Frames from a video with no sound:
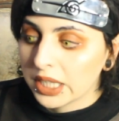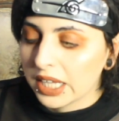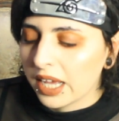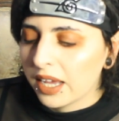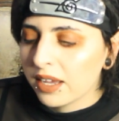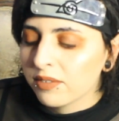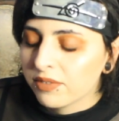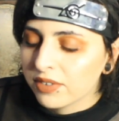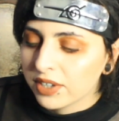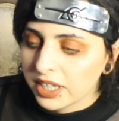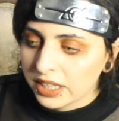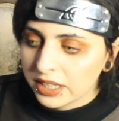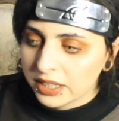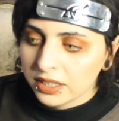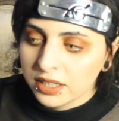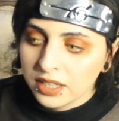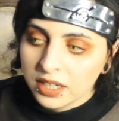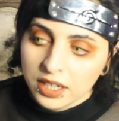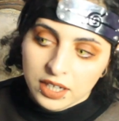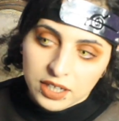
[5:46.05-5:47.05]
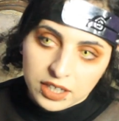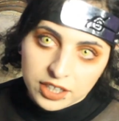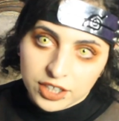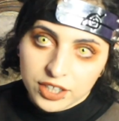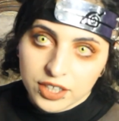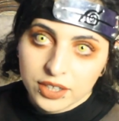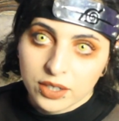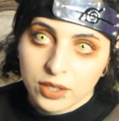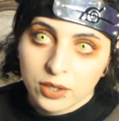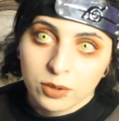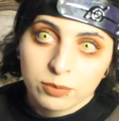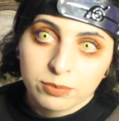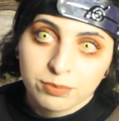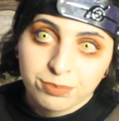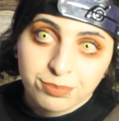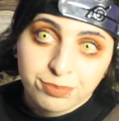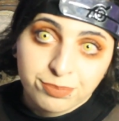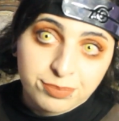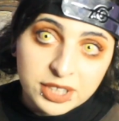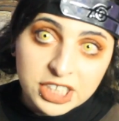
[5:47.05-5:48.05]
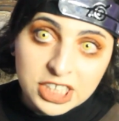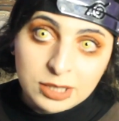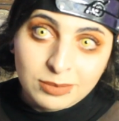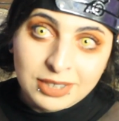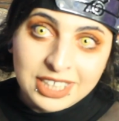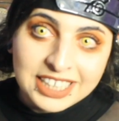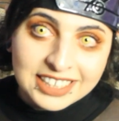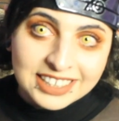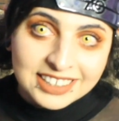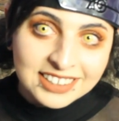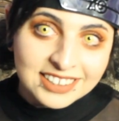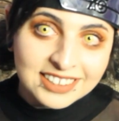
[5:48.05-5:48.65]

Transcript: life and, you know, being me.